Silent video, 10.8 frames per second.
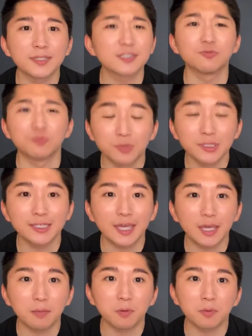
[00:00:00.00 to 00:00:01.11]
a really
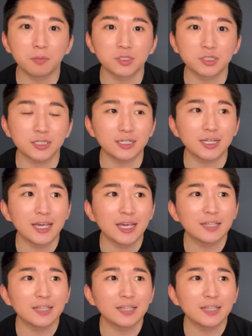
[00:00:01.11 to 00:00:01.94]
capable machine.